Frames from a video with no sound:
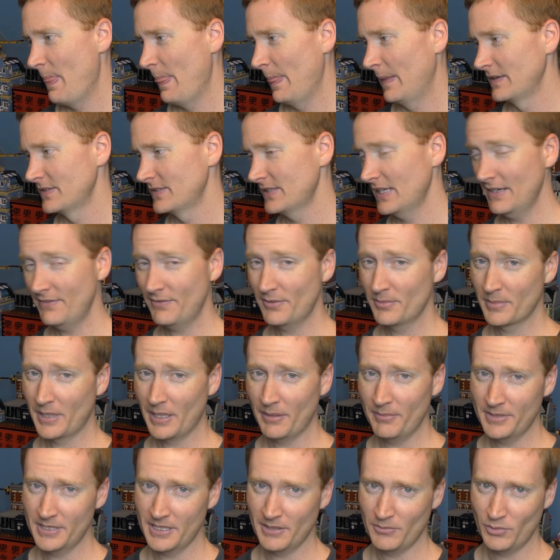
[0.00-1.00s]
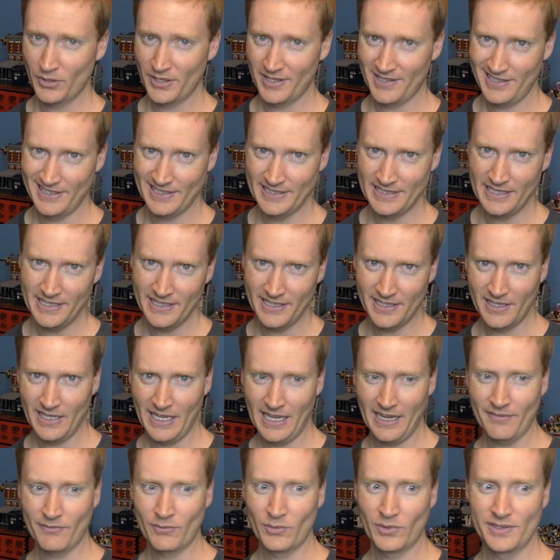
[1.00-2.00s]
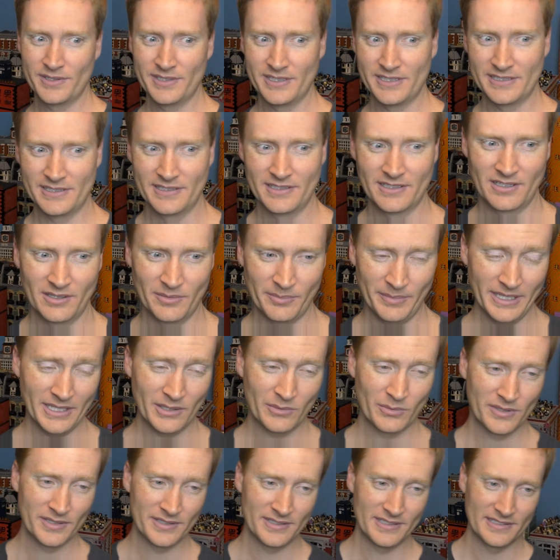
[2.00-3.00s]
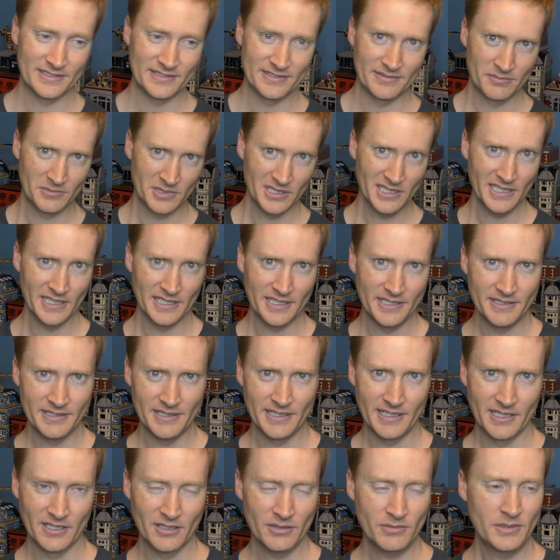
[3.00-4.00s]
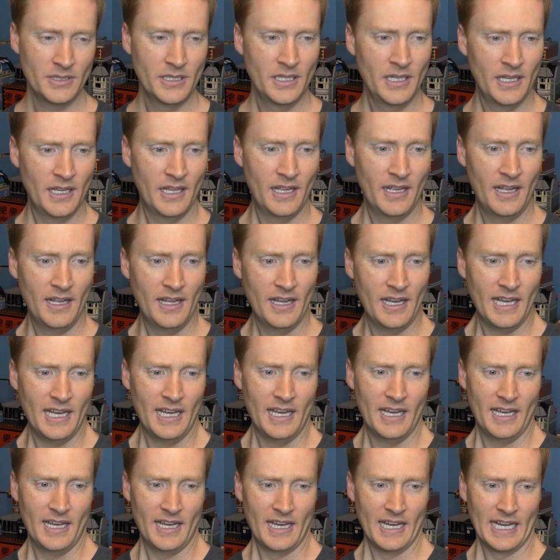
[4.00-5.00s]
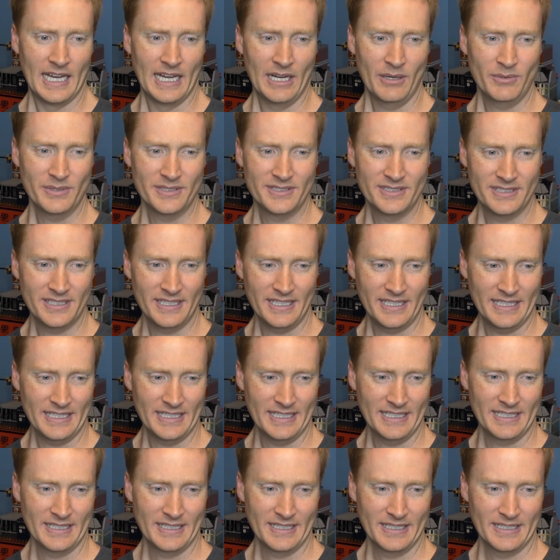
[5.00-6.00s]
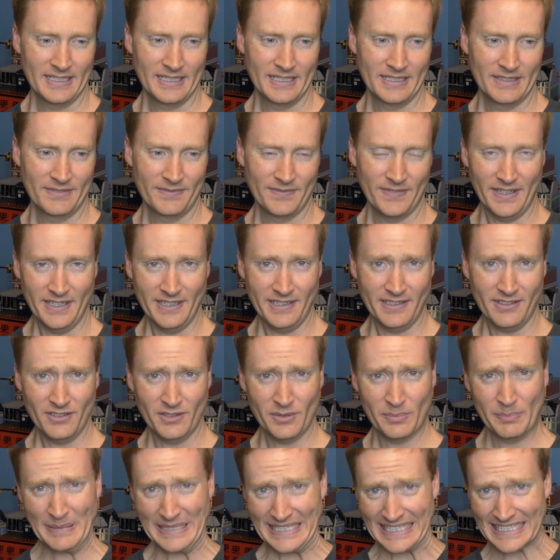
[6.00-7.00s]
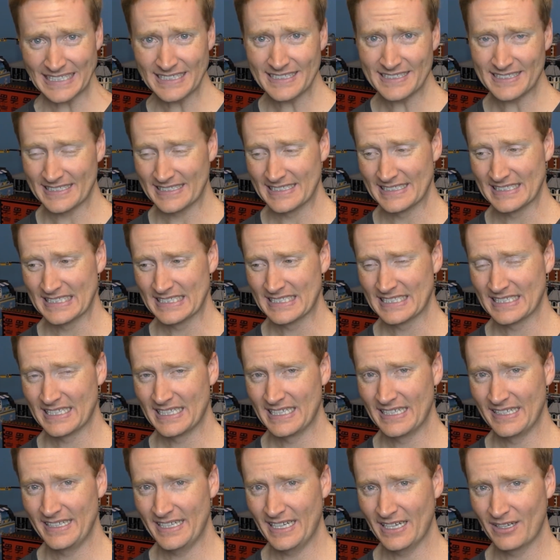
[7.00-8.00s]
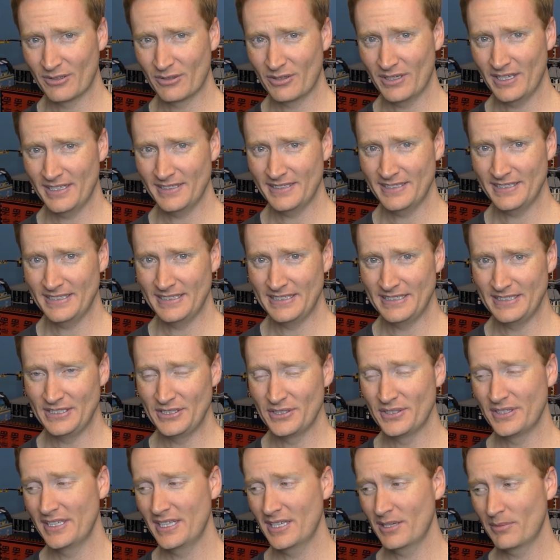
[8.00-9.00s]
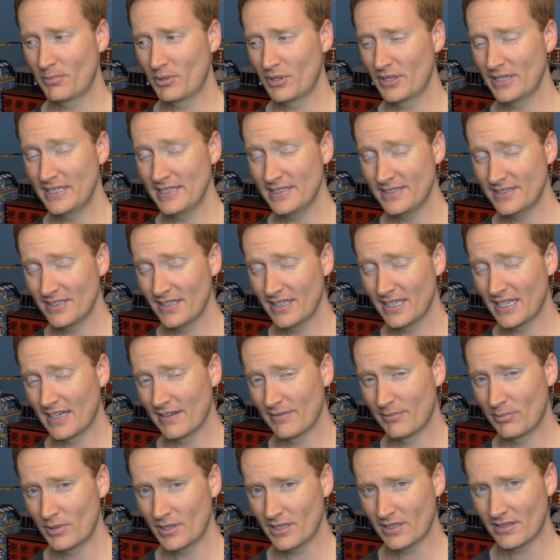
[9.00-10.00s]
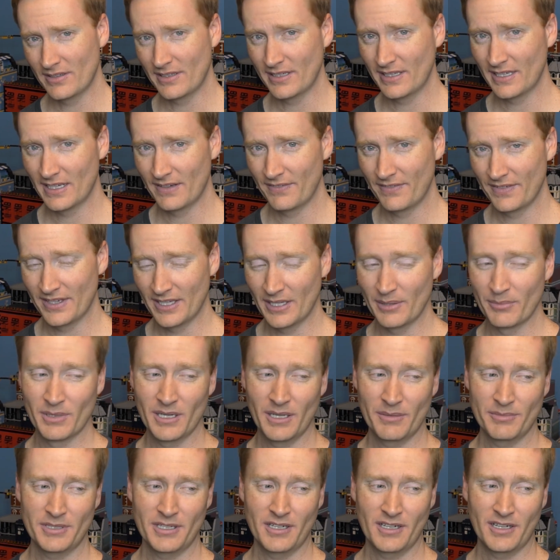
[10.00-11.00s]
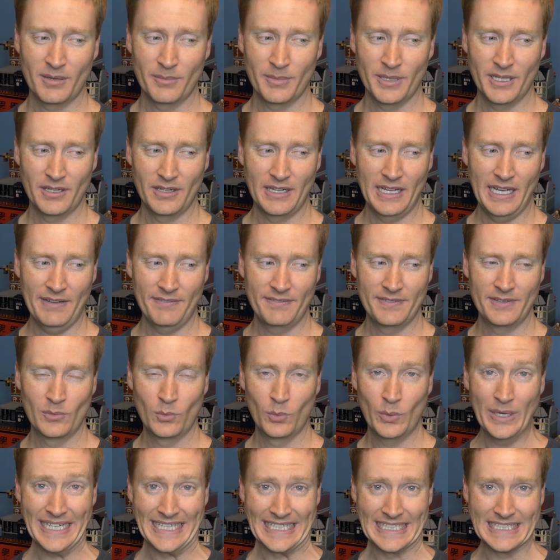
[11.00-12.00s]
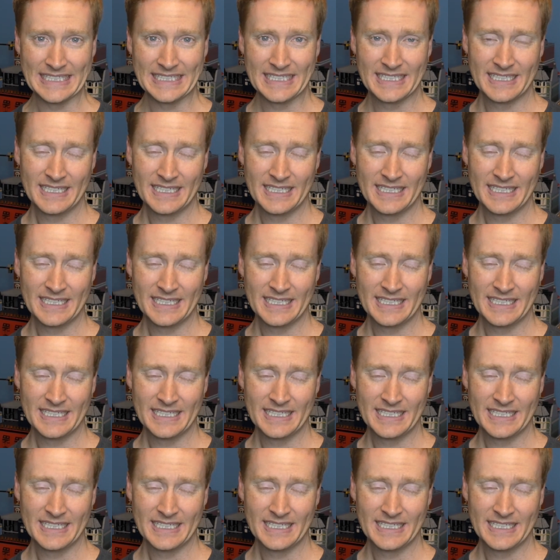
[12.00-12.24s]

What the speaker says: Aside from coming up with an idea to have one or make one that's good, I would say finding all the pieces. Now, granted, you can get them pretty easily off Bricklink and everything, but I'm talking about having to wait.